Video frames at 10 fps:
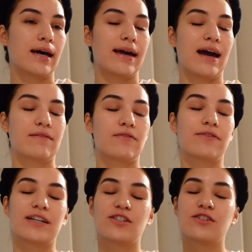I have a
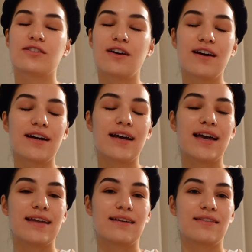fresh start
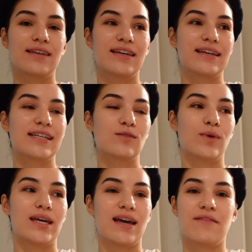and nothing is
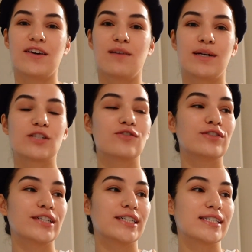weighing heavy on my
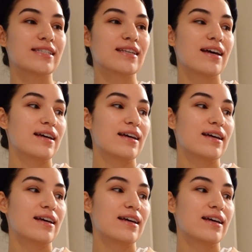shoulders.